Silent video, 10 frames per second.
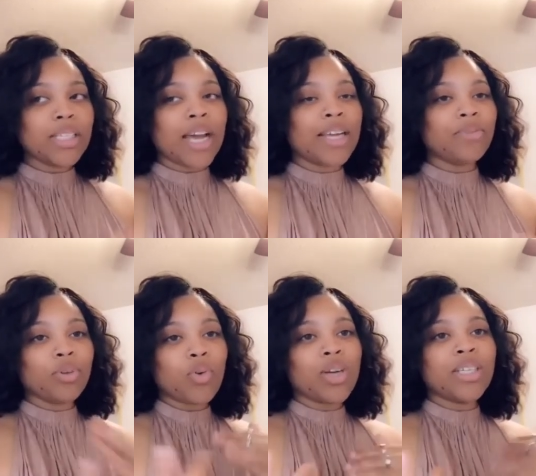I
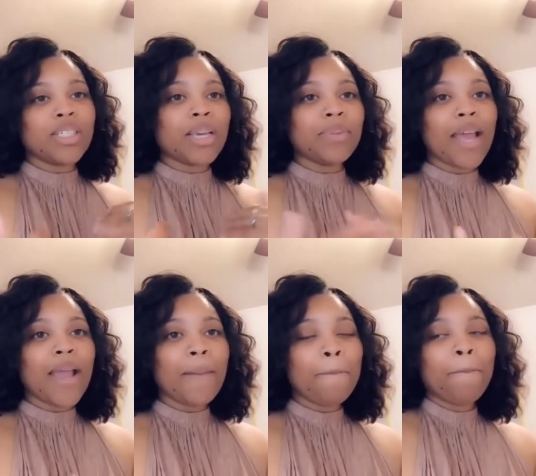recorded the same
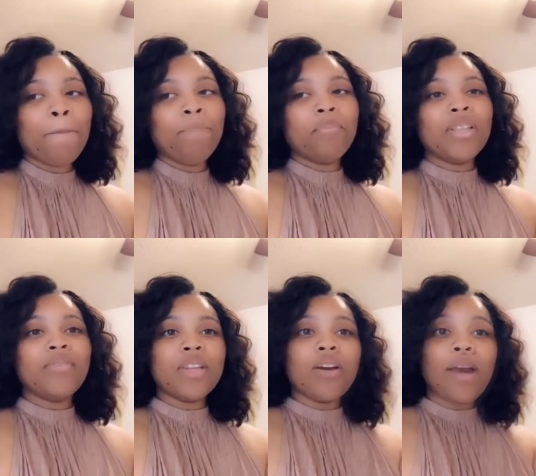day, but the
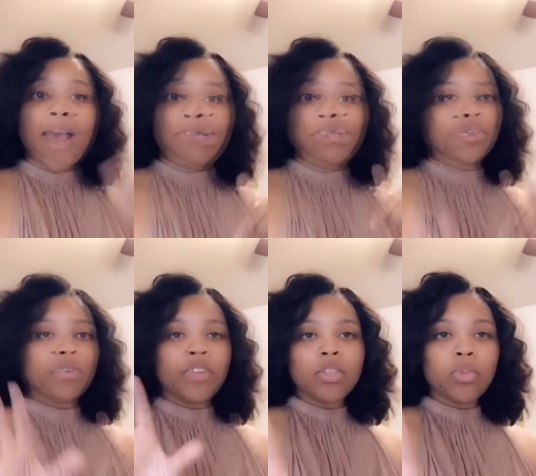video after this,
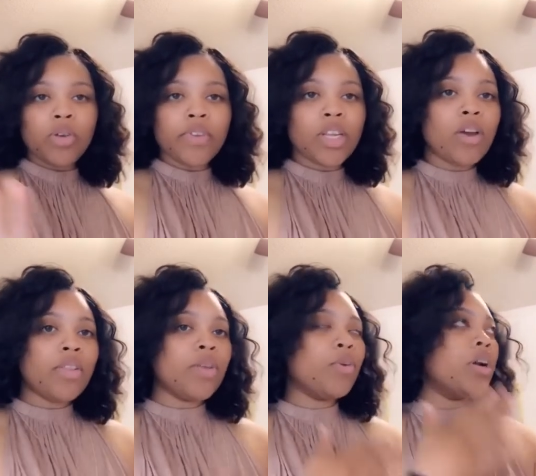vision board video,
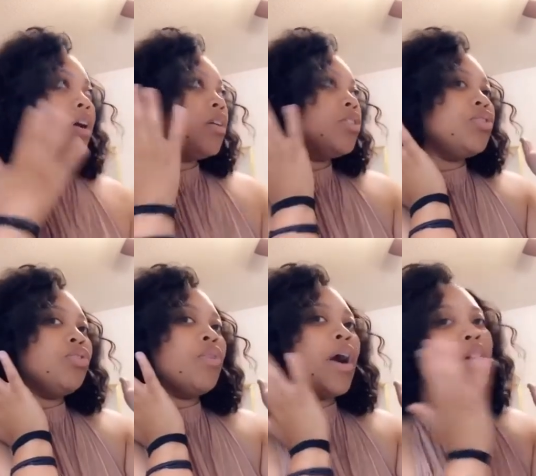and then we're gonna
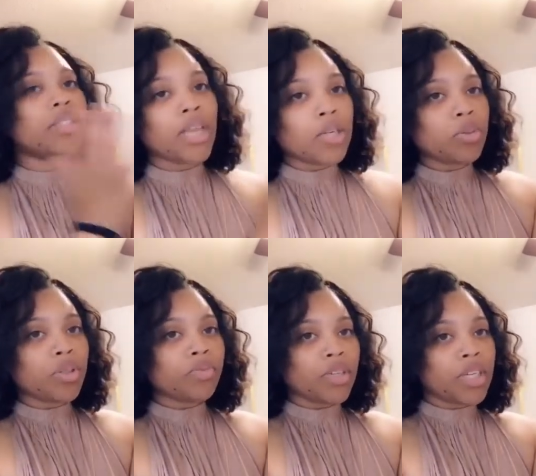do a
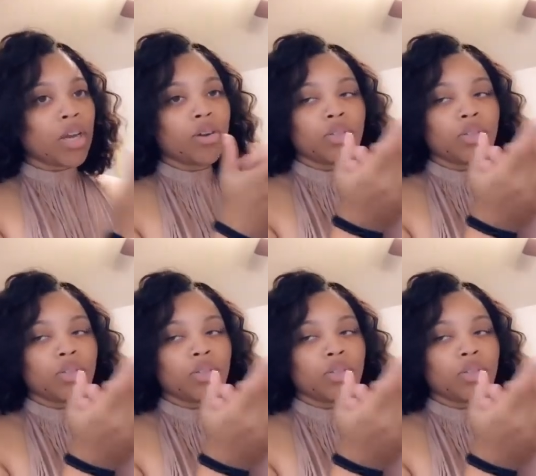scheduled video.